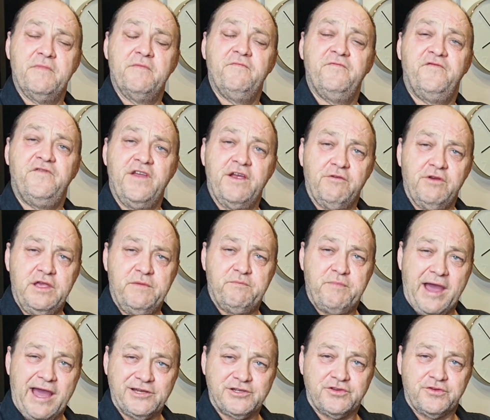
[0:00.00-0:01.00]
Very
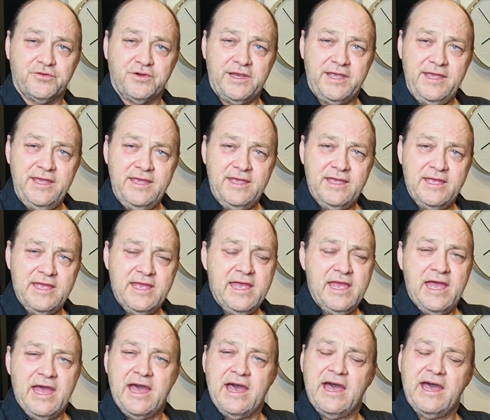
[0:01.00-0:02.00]
buttery,
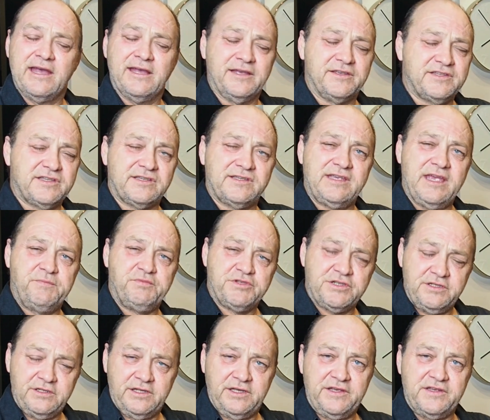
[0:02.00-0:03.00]

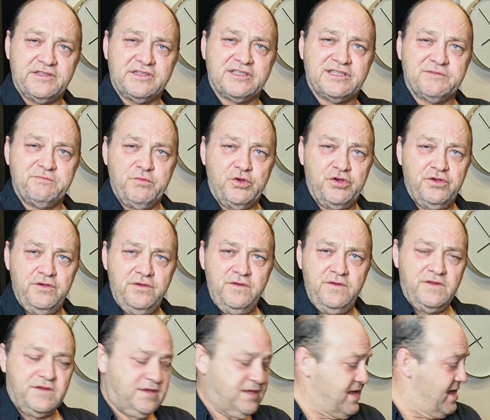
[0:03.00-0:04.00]
exceptionally
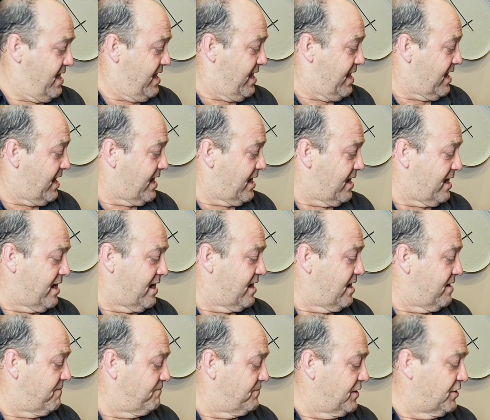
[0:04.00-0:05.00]
smooth,
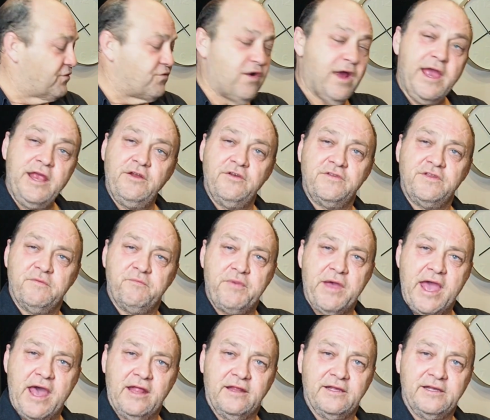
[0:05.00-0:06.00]
great on the
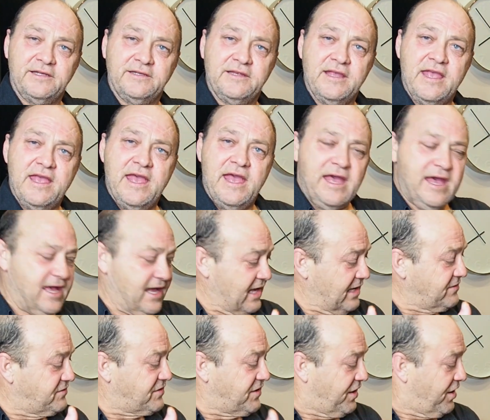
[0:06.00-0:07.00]
palate.
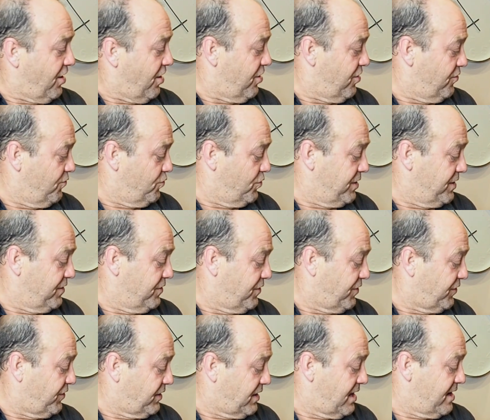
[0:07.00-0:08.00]
To go
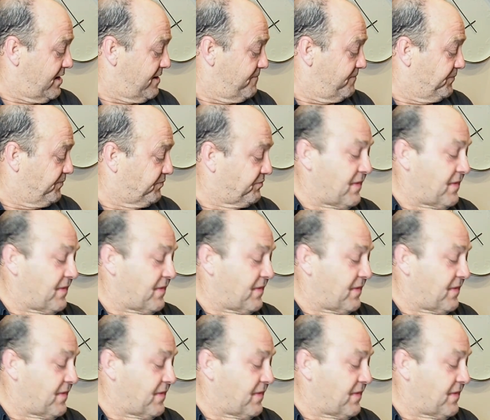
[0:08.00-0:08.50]
with the